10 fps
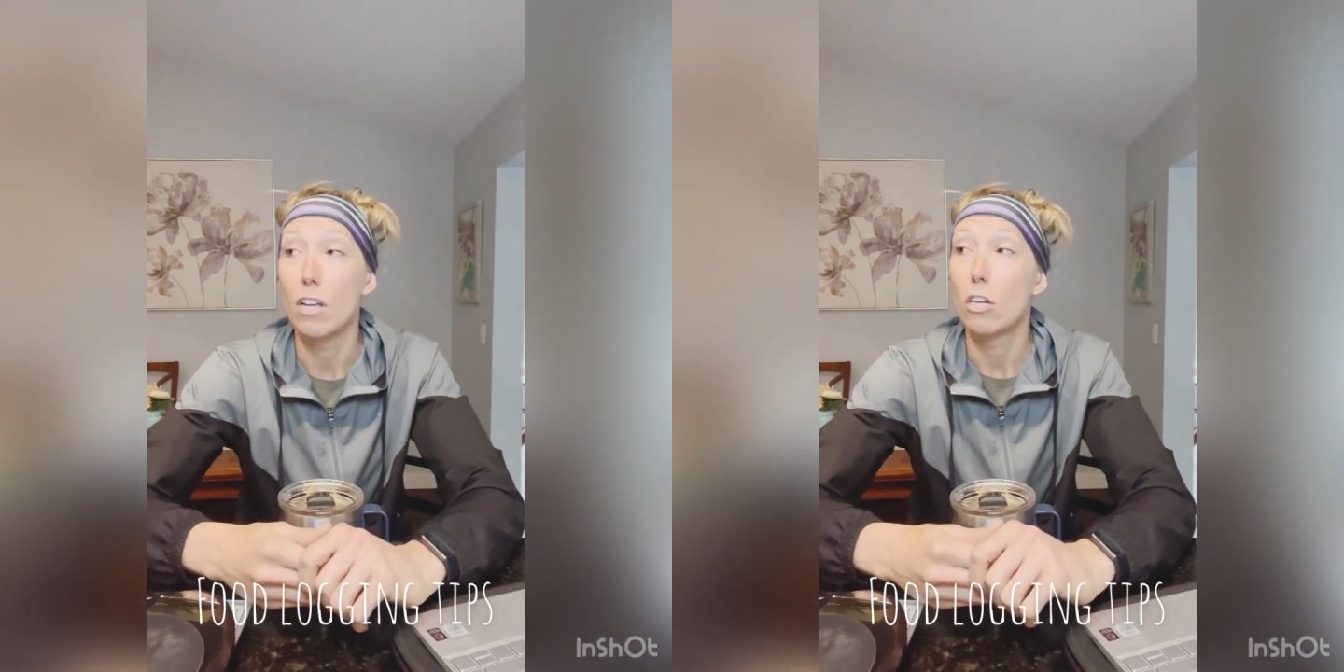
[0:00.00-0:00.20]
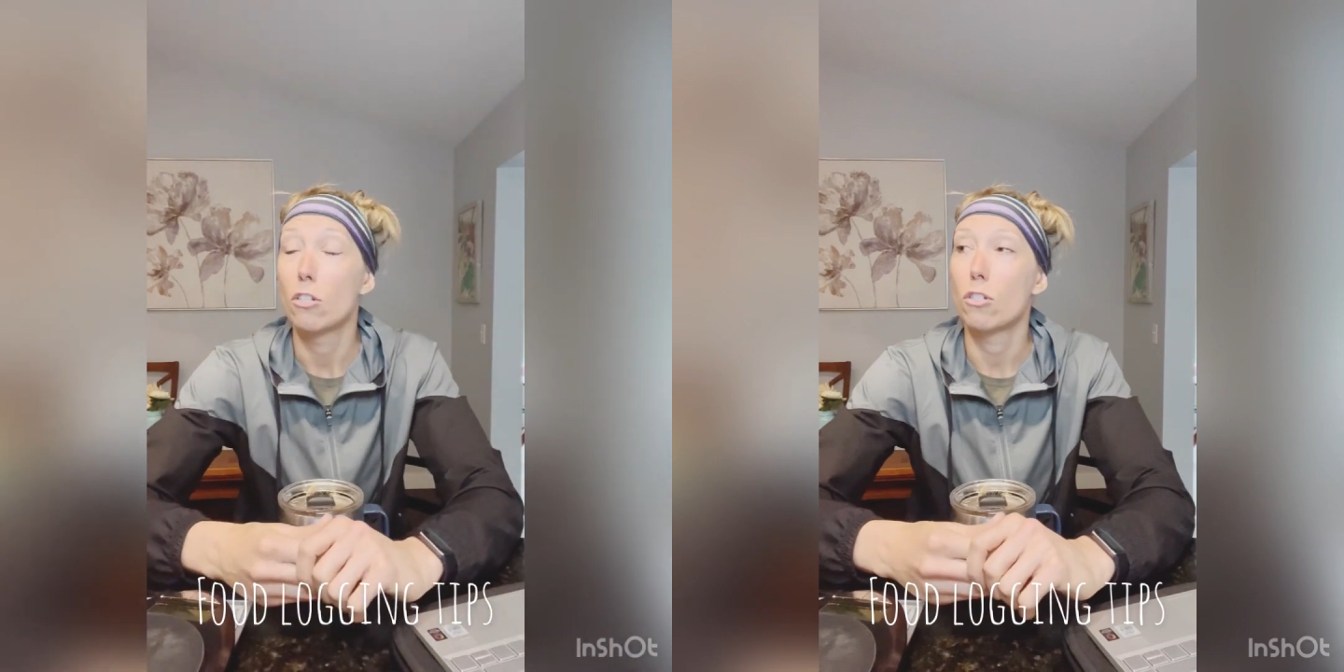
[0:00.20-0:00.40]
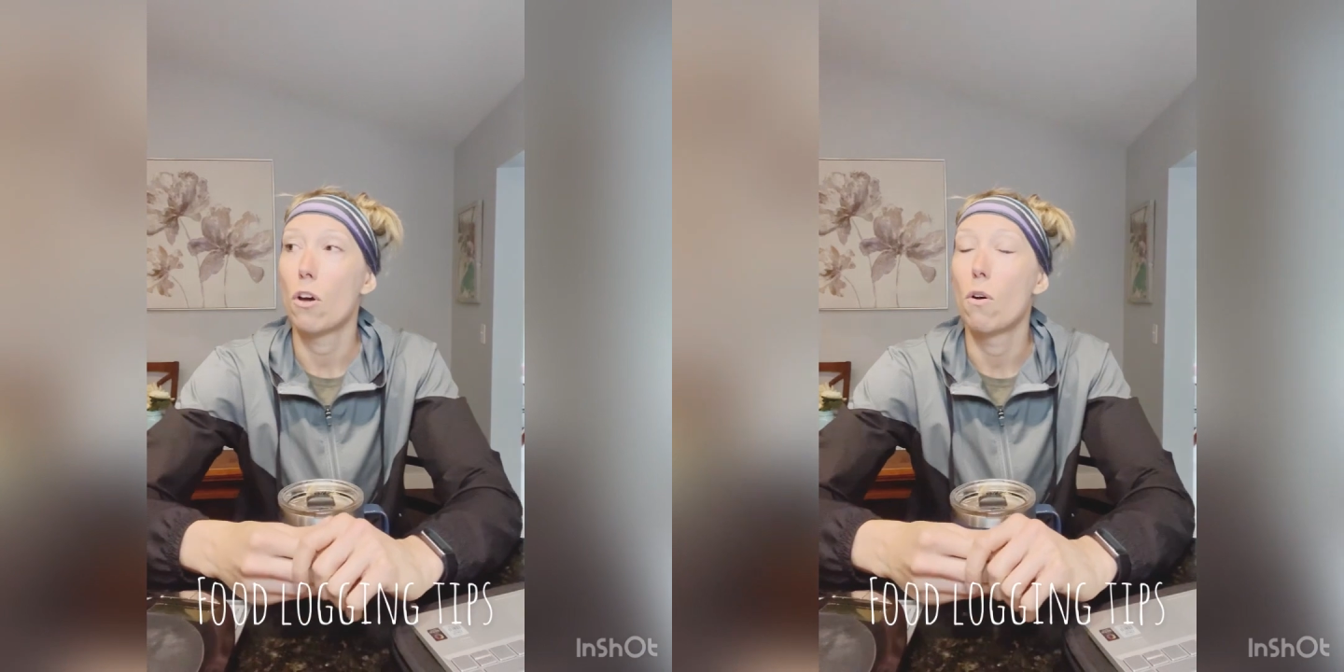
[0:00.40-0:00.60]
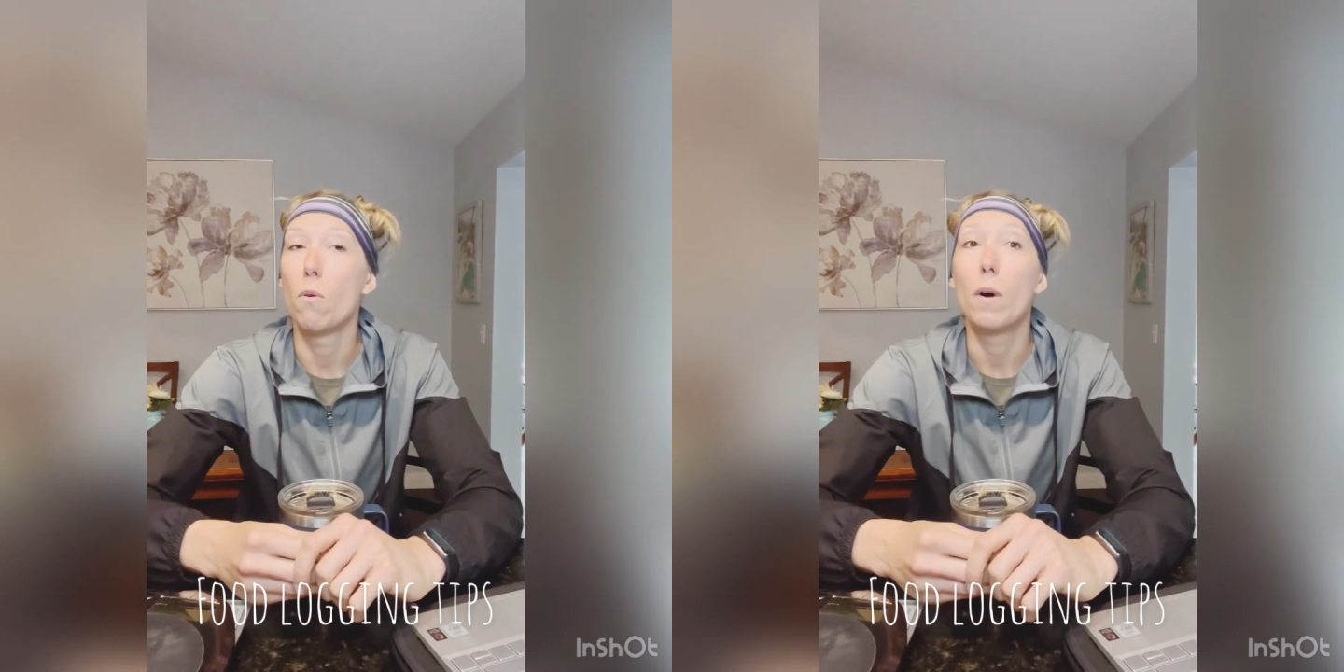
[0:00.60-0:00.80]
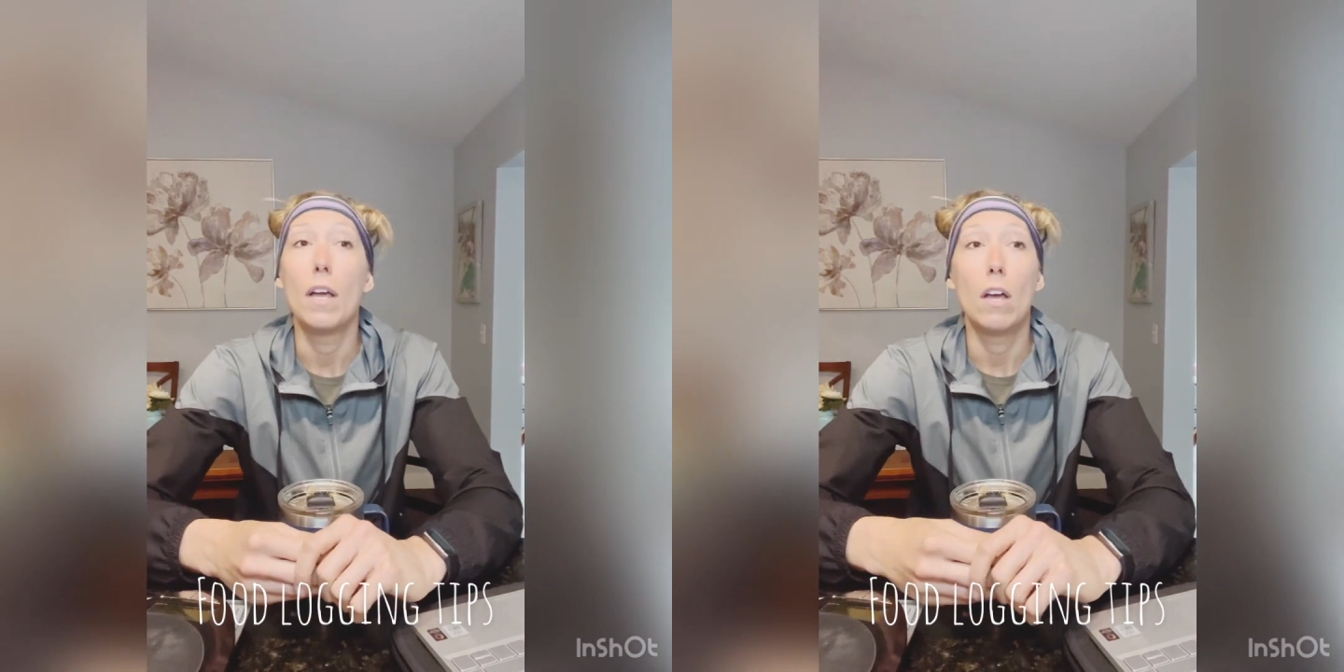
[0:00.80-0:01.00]

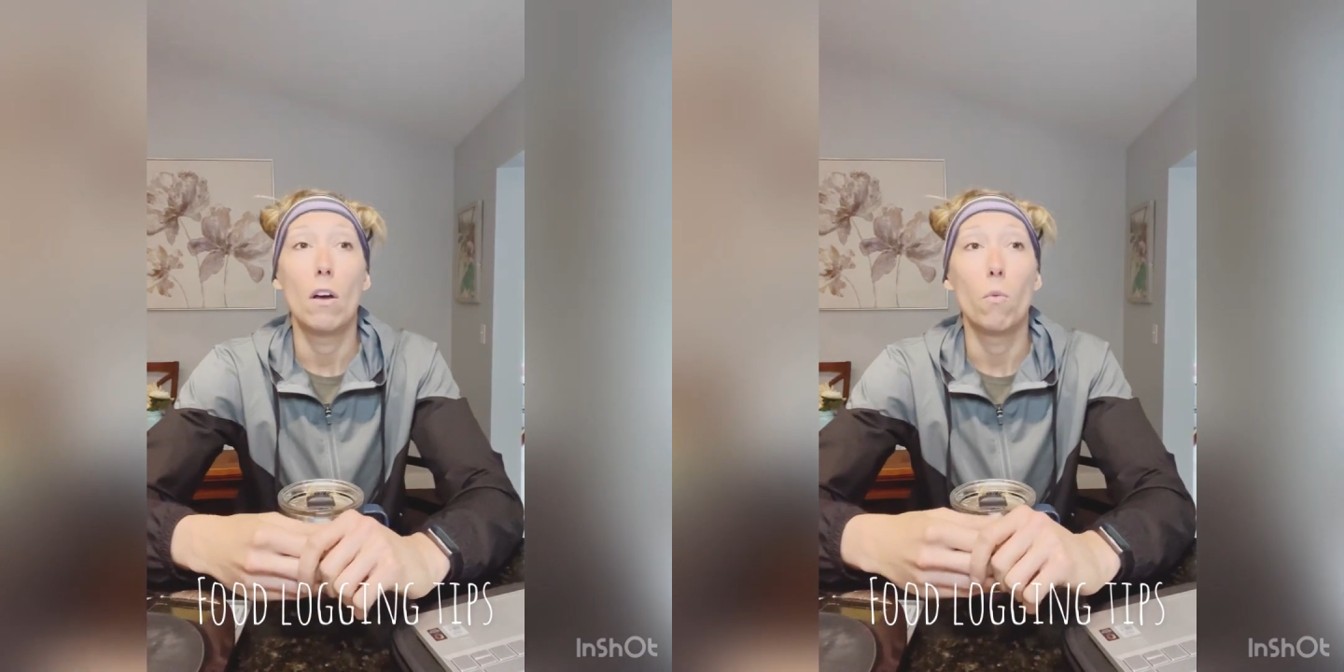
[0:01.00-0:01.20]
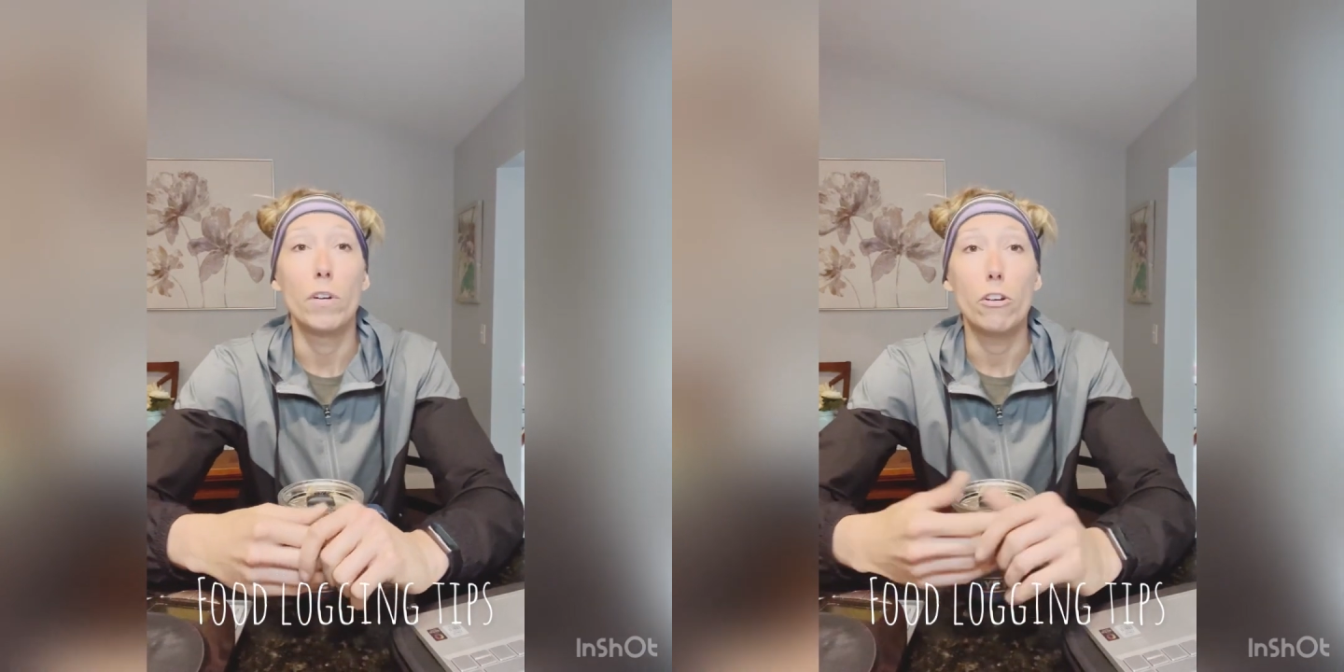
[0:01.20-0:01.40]
So when